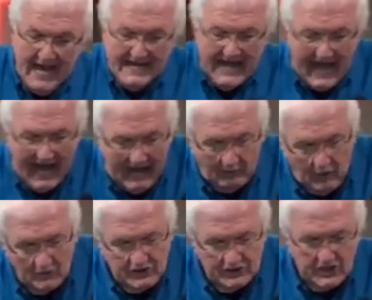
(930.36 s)
Now, I
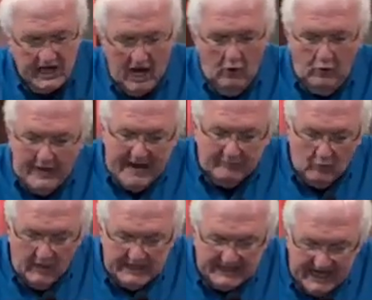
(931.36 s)
want you to know, whenever
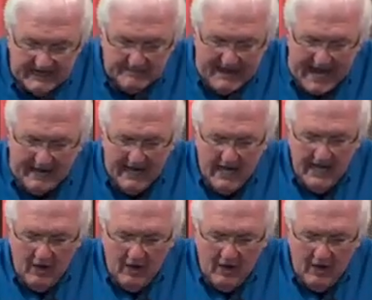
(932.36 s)
we think about